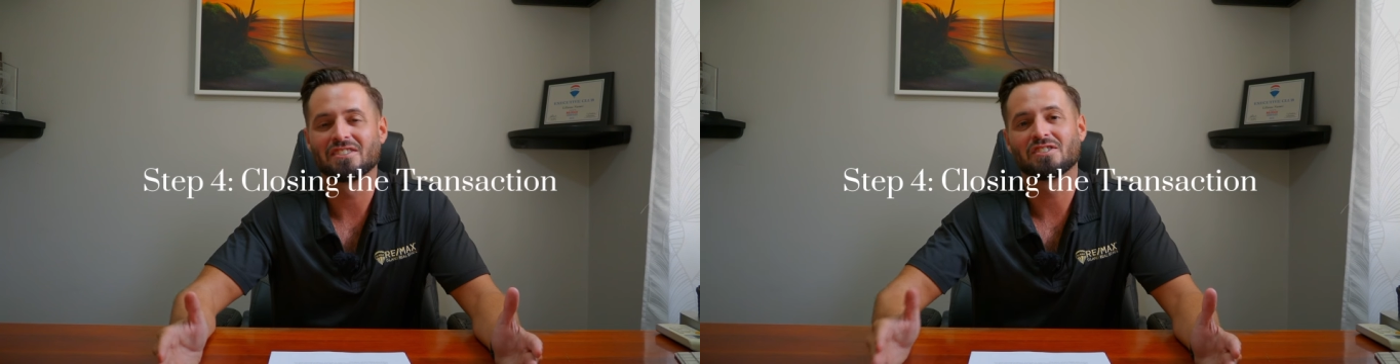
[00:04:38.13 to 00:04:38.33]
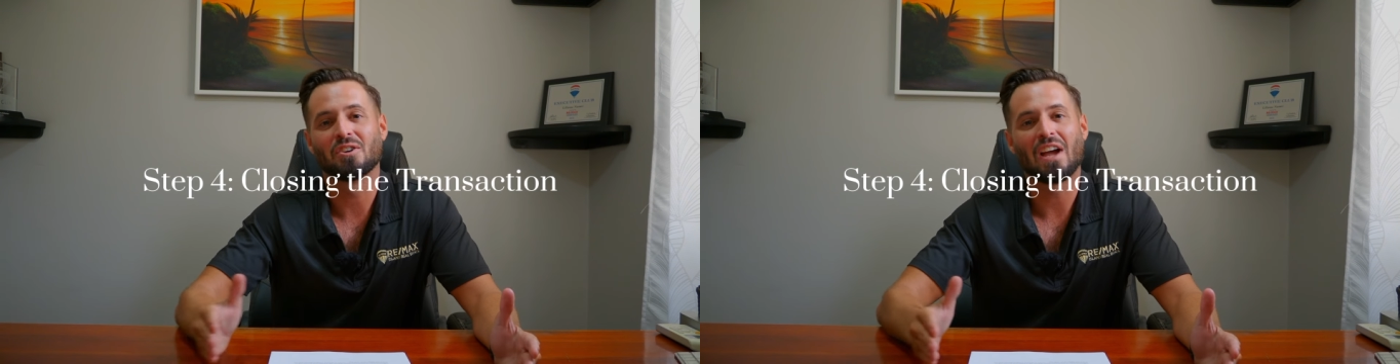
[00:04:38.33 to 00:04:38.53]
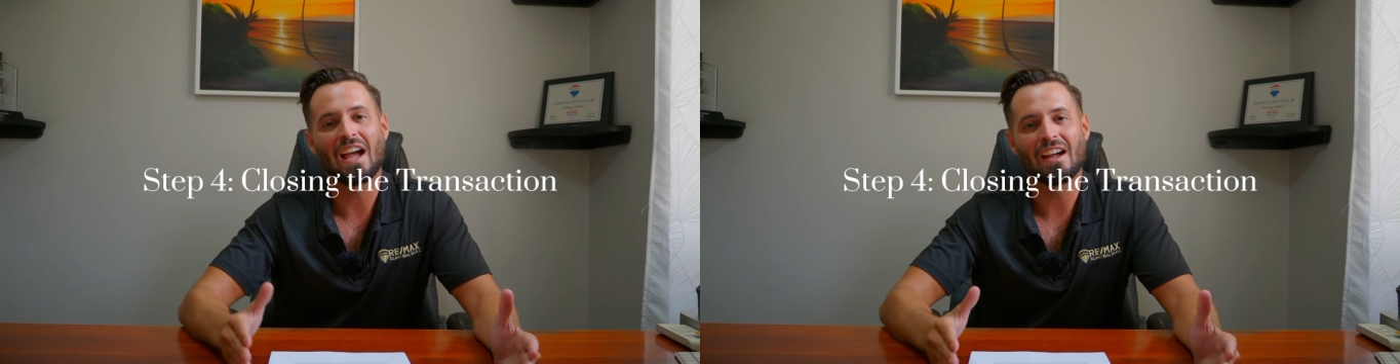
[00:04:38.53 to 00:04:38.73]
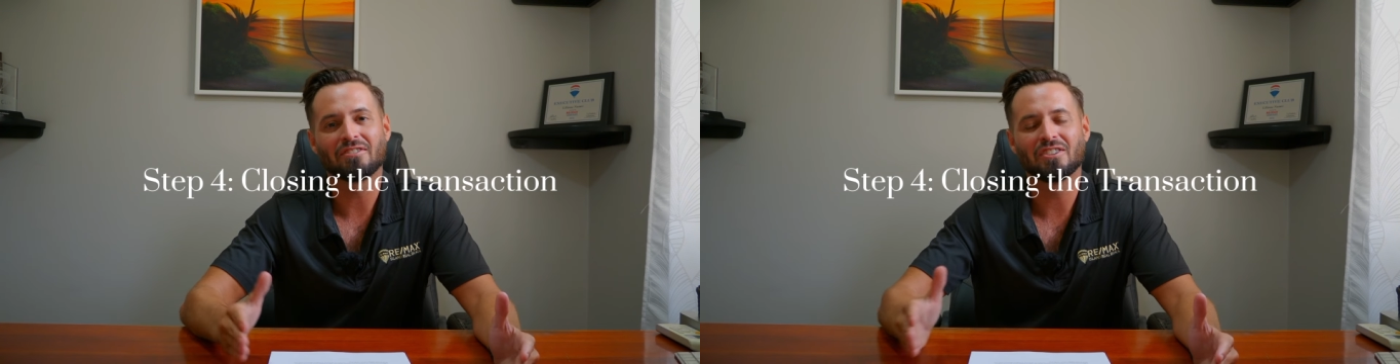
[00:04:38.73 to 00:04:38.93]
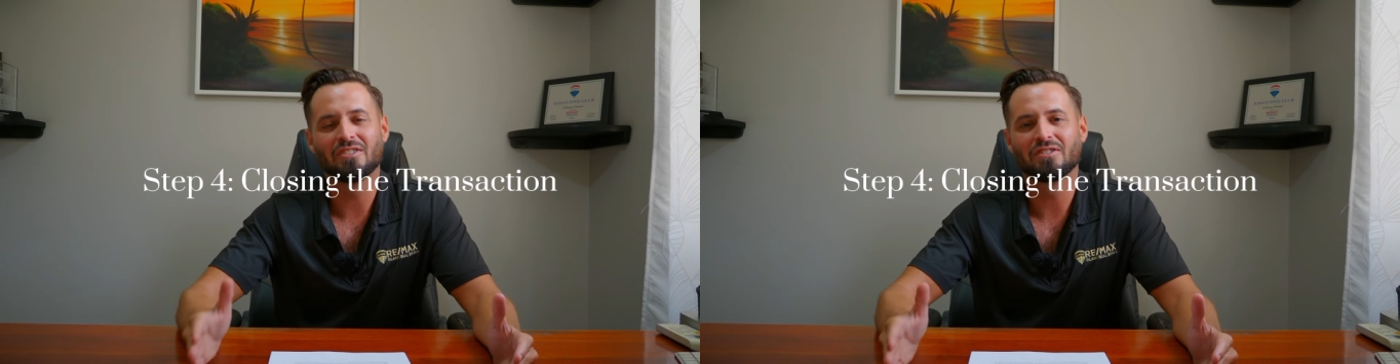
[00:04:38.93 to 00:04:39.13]
So after
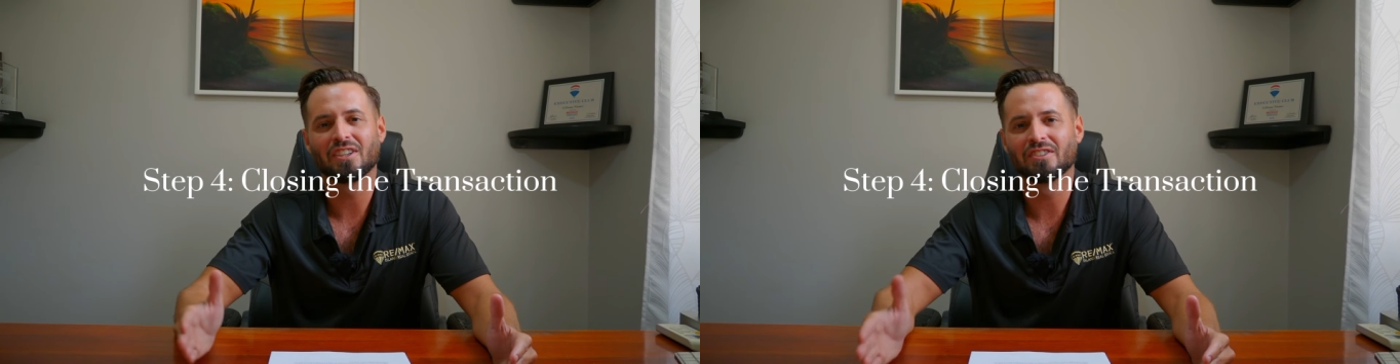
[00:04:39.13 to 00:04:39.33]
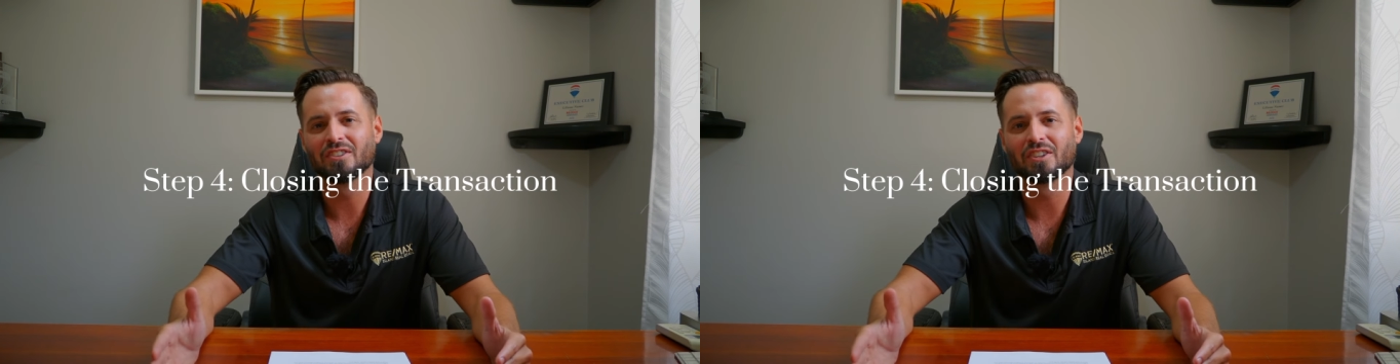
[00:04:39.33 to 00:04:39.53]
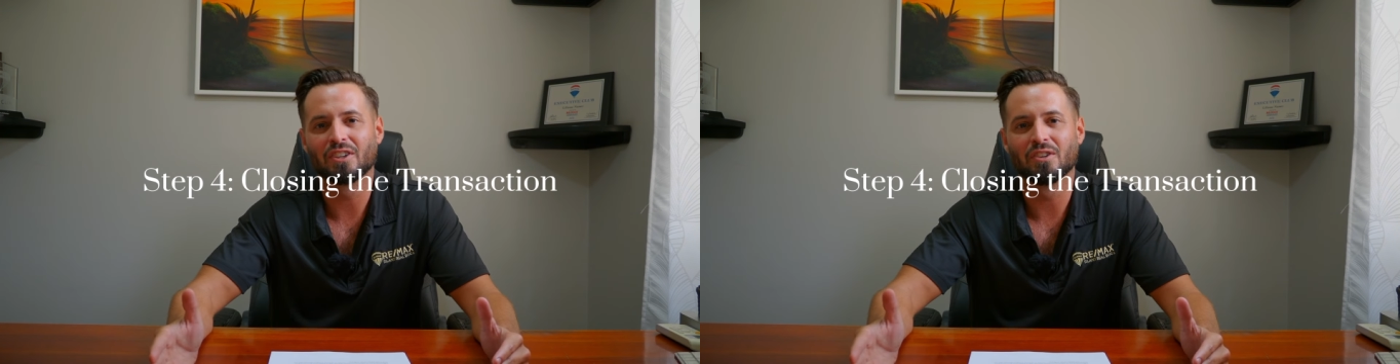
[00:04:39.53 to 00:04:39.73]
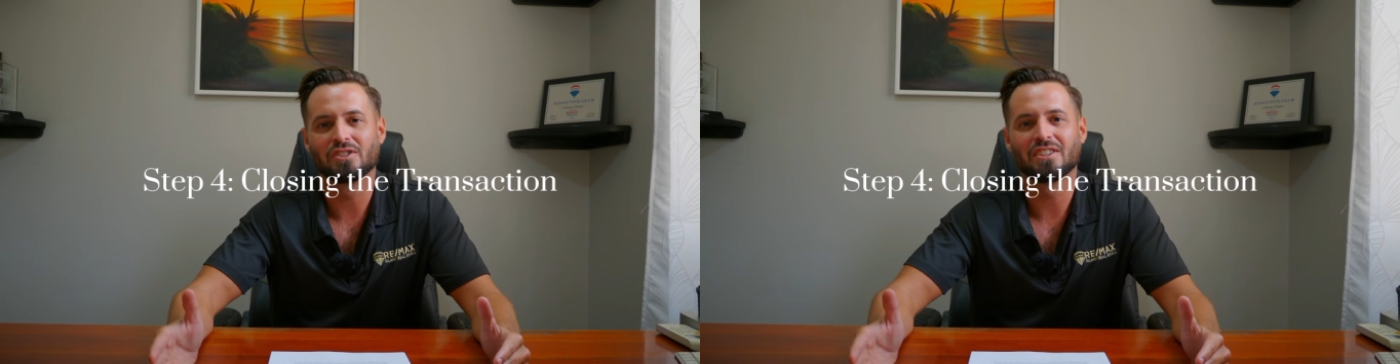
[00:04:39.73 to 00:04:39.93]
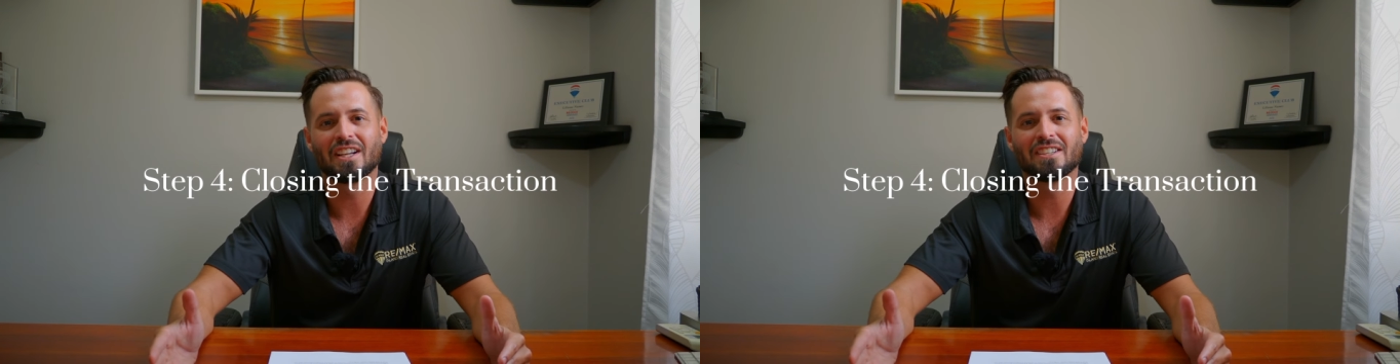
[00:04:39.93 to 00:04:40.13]
you've done your
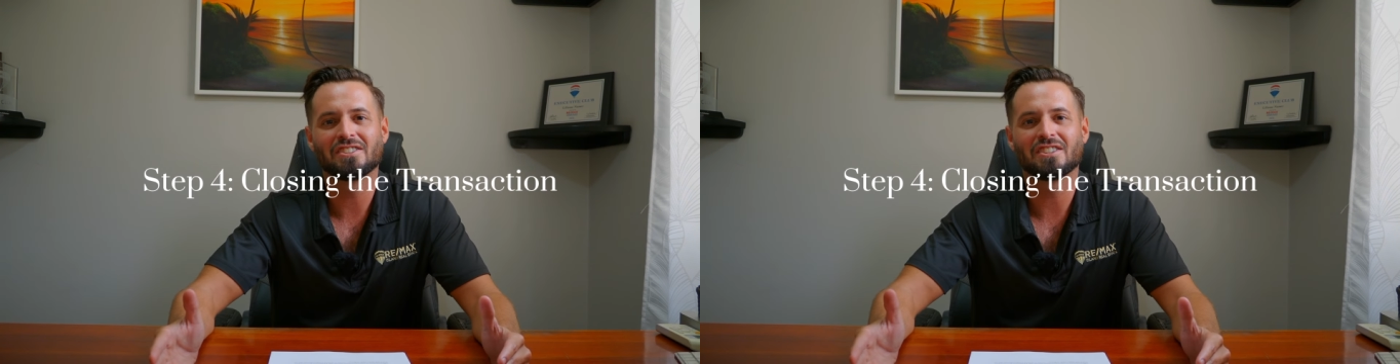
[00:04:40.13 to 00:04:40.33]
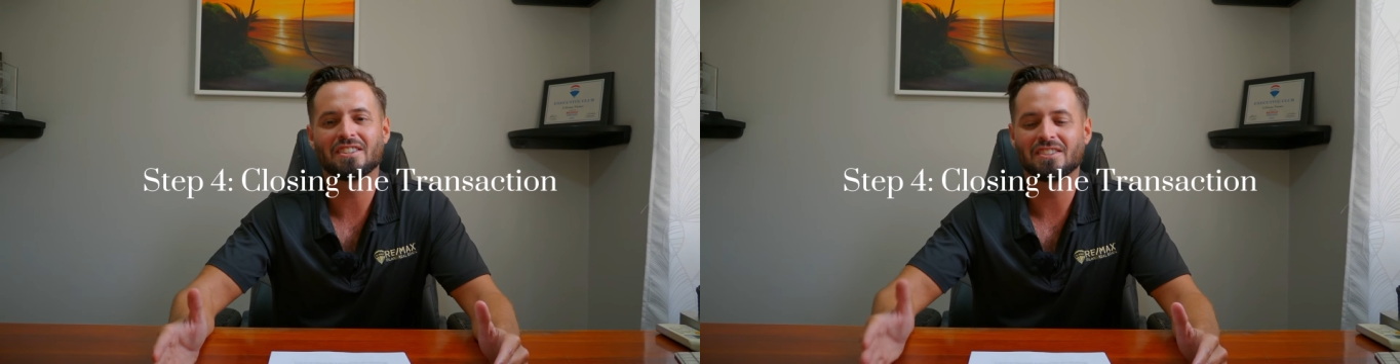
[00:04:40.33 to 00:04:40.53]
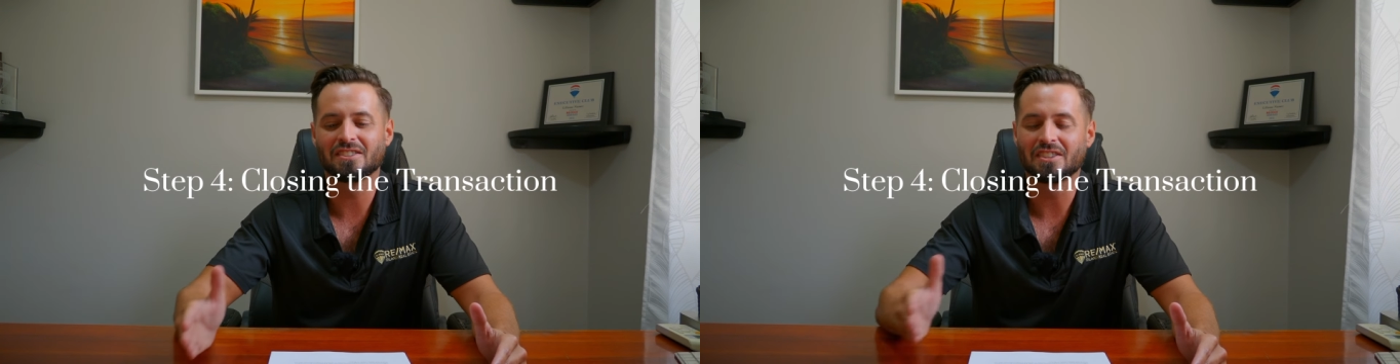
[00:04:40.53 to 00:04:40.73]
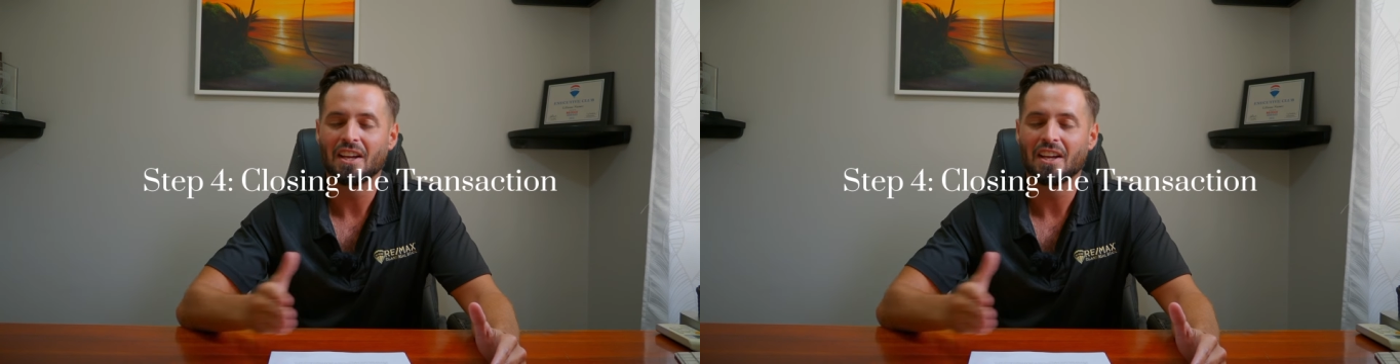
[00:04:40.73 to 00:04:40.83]
negotiations